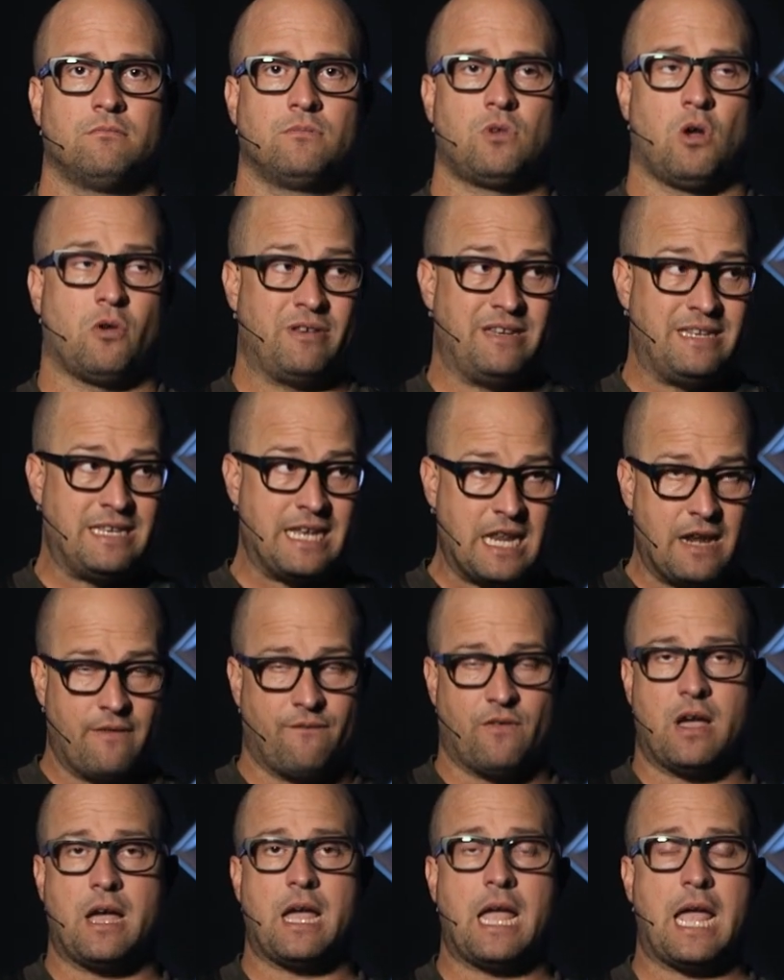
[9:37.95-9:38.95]
called
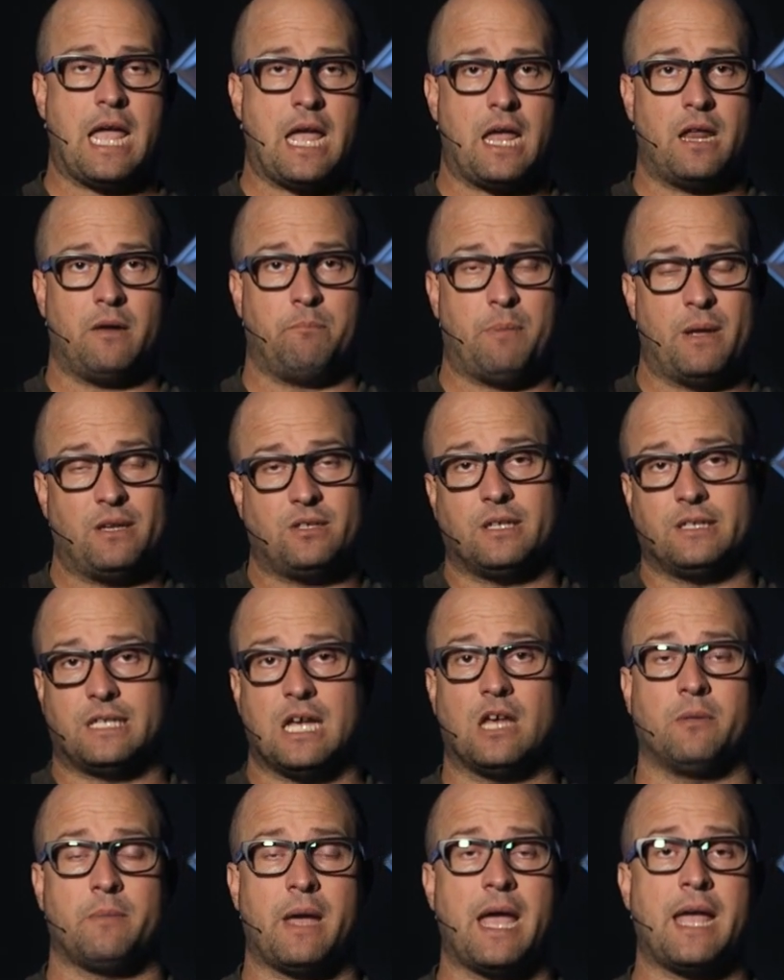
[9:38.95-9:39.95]
Nineveh, and basically
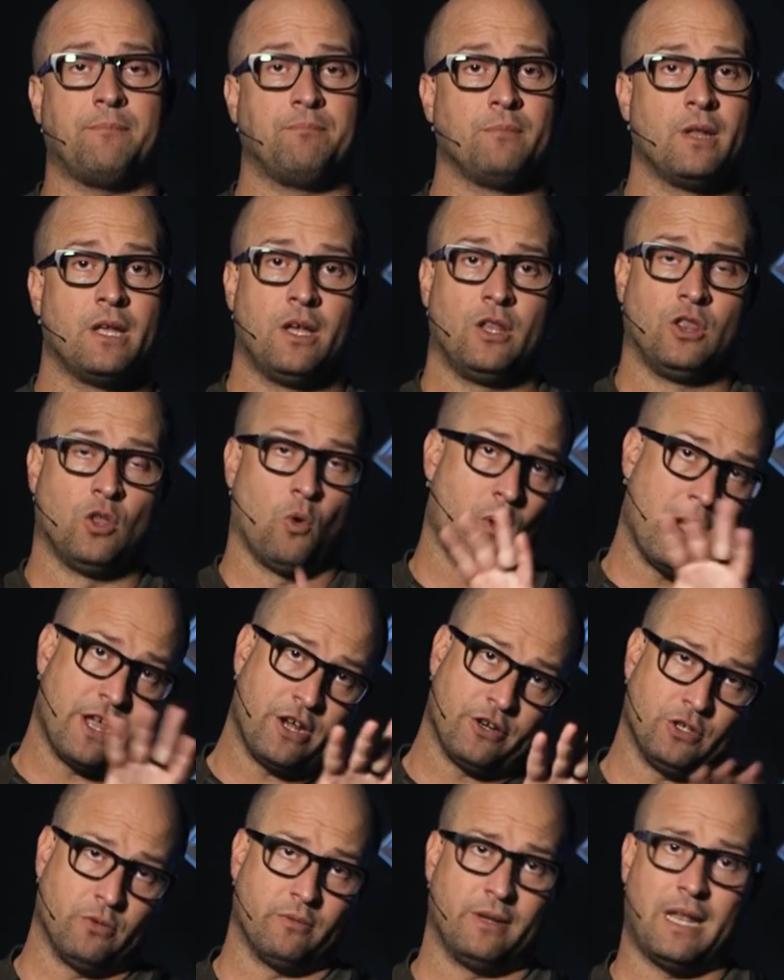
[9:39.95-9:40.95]
tell them, hey, the way
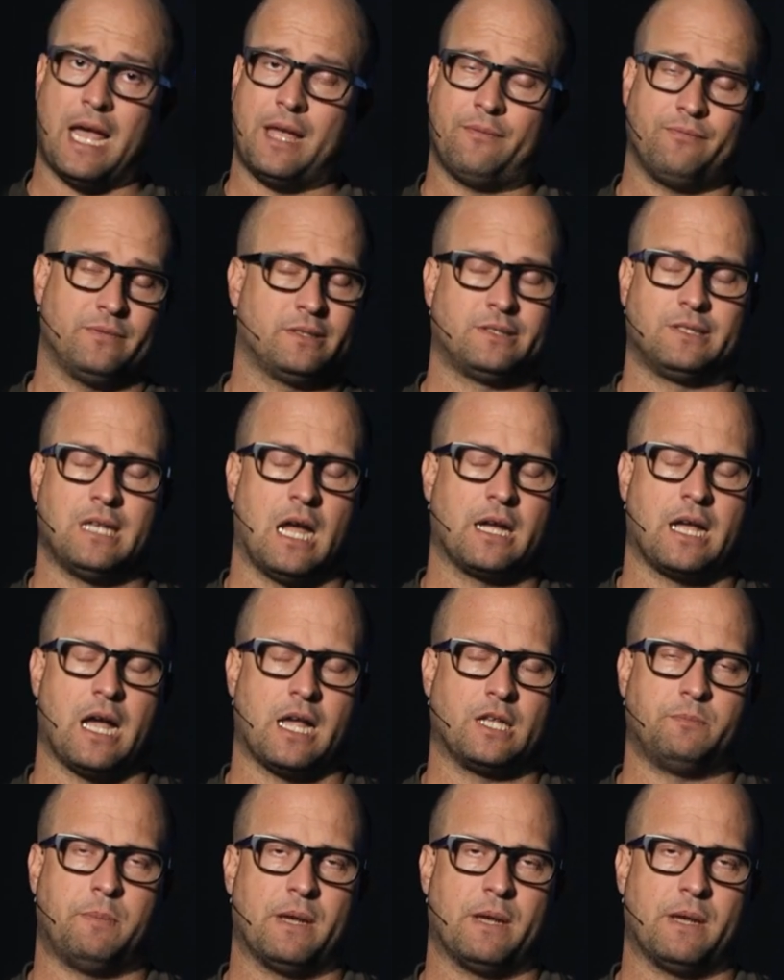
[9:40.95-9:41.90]
you're doing life, it's not God's